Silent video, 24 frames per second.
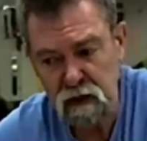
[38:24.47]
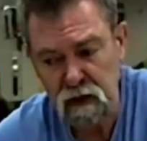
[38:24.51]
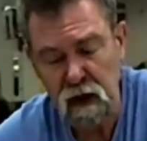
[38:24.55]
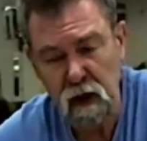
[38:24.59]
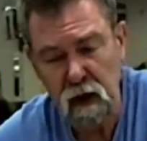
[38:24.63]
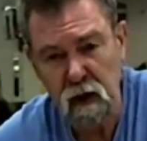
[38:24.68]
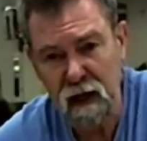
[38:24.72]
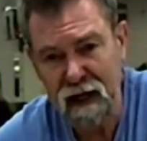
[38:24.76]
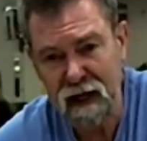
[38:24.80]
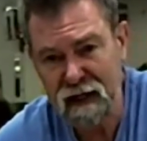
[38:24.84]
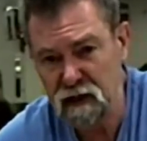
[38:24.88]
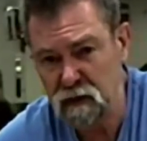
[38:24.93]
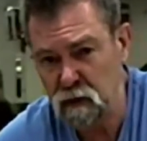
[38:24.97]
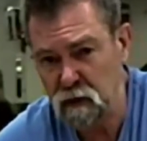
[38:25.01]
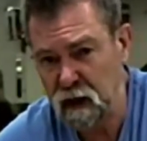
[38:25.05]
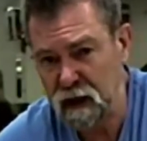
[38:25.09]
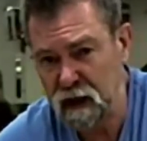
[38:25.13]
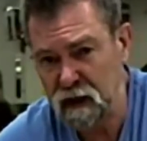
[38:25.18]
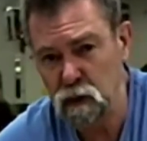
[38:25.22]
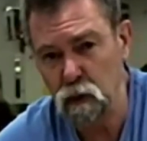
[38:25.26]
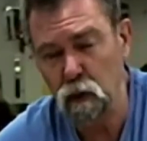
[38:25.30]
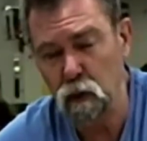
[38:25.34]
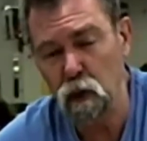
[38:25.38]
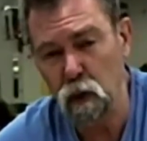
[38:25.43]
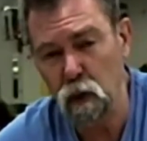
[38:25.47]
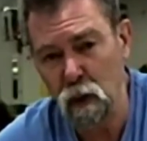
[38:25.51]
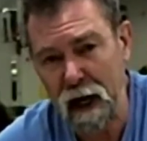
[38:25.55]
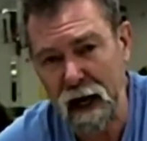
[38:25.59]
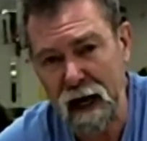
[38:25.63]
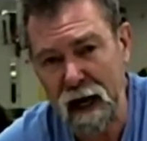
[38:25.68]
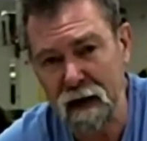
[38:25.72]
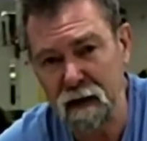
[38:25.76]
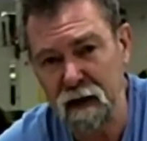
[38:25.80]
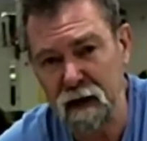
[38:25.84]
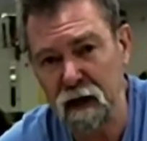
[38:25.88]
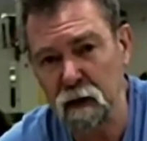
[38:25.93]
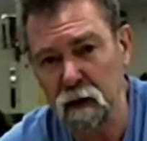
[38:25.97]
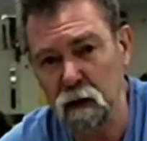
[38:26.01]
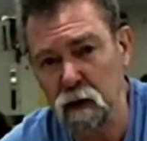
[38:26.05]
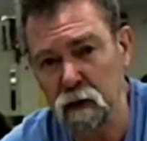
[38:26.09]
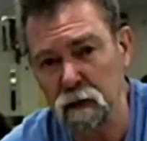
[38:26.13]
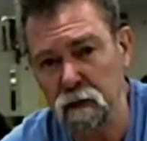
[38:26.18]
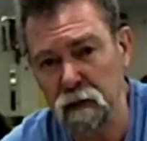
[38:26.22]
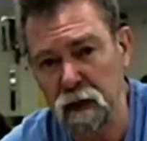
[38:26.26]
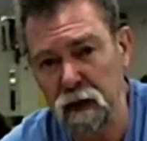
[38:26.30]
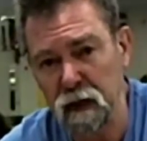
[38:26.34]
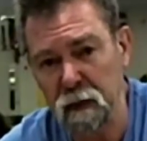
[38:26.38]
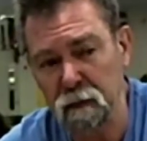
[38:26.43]
So it's rare that it
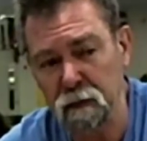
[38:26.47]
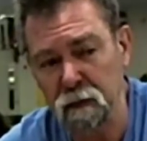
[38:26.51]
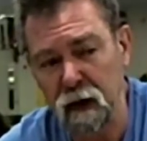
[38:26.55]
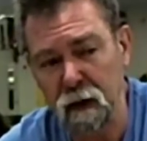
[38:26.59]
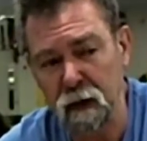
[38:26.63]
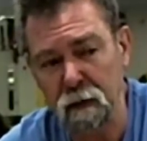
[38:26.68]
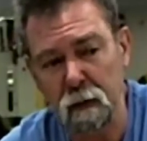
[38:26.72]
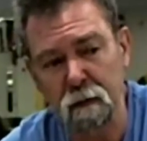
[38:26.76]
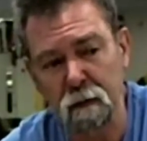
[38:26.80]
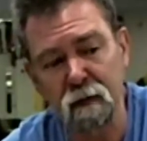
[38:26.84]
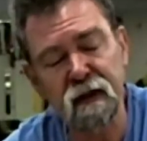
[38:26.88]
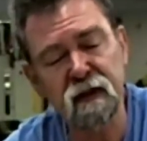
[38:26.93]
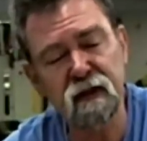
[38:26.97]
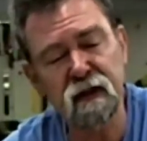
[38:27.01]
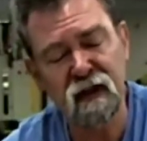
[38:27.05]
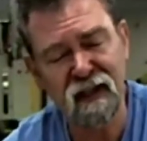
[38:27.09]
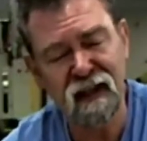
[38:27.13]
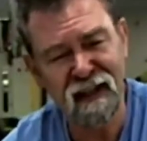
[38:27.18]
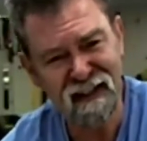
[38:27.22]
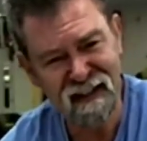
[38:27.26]
would be a problem, but